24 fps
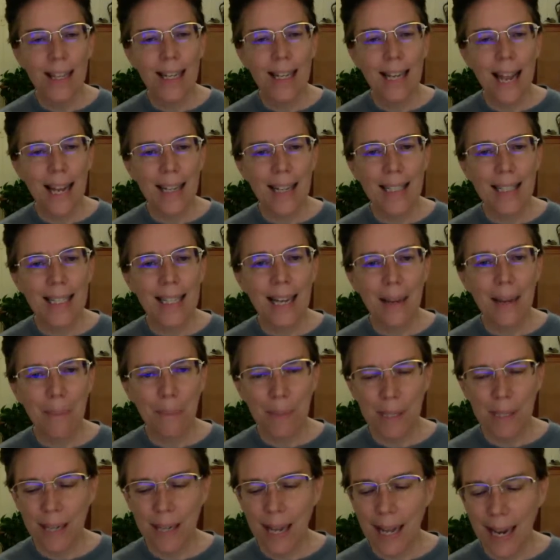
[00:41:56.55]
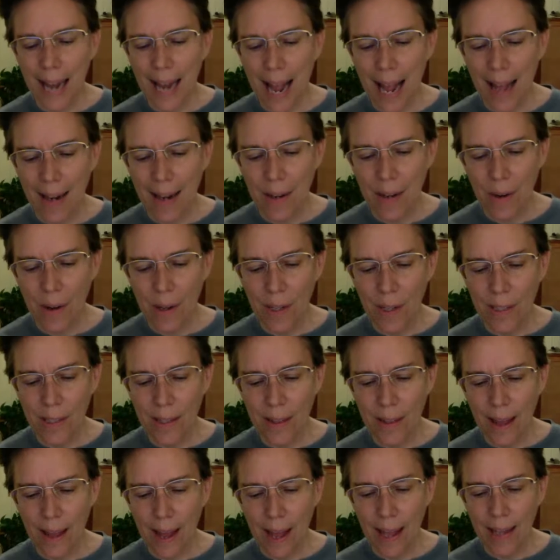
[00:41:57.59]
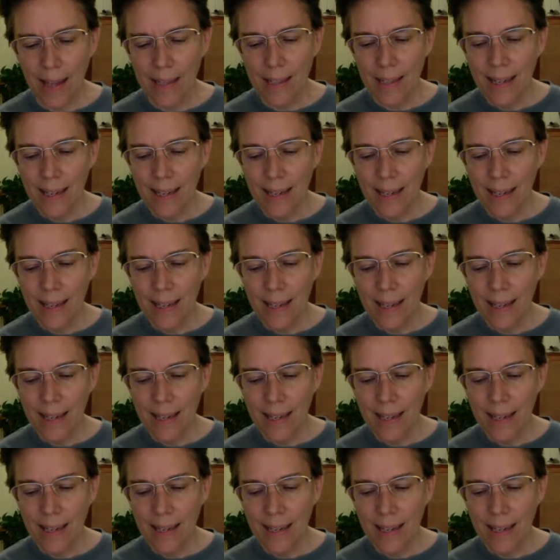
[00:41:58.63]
next step is not added on to that.